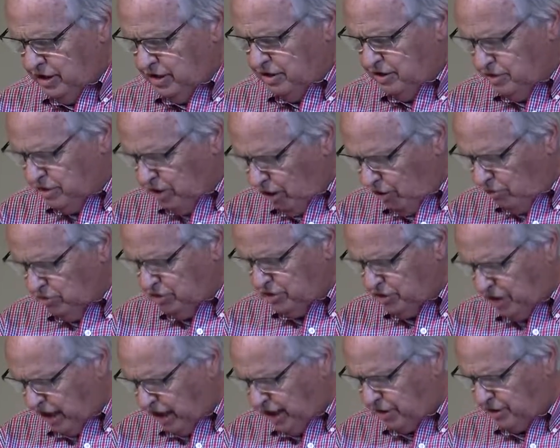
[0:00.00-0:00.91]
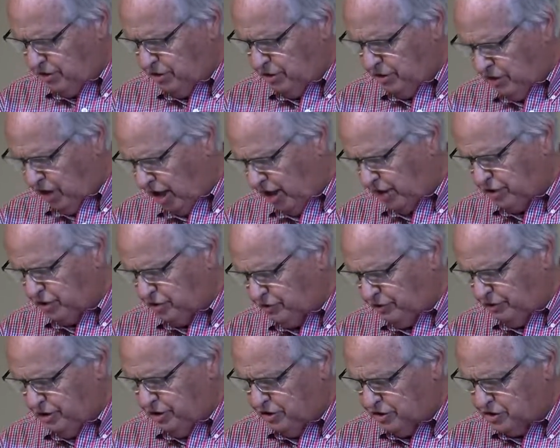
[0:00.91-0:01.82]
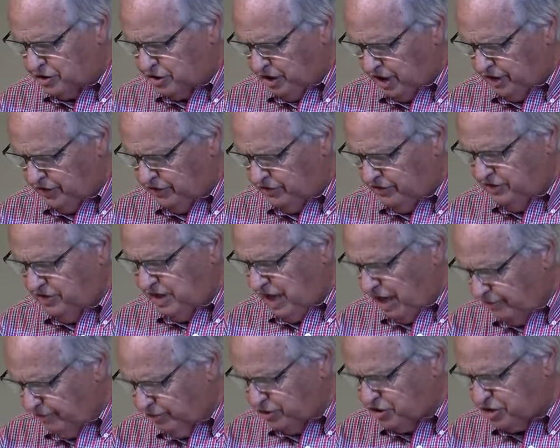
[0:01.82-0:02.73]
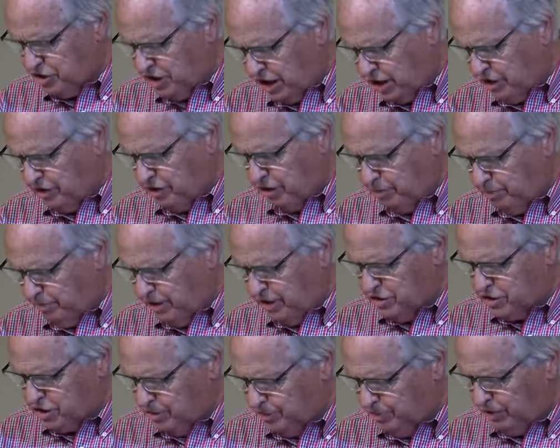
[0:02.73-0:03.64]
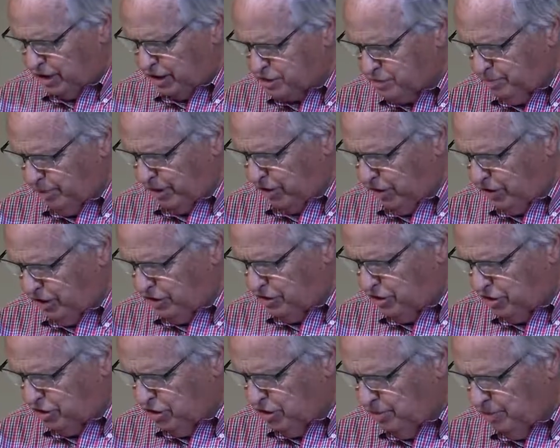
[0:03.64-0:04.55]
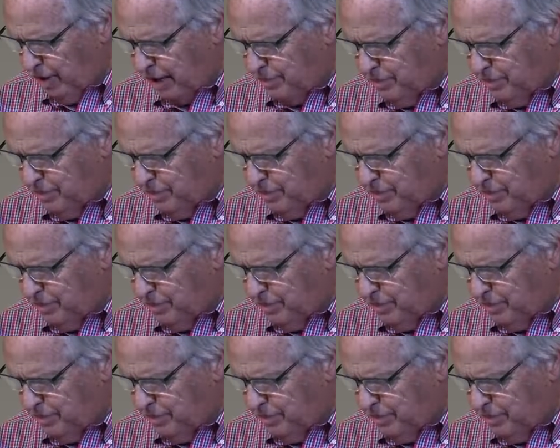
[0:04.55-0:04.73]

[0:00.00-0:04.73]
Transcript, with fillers: Don't take their daughters for your sons. Never seek their peace or prosperity, that you may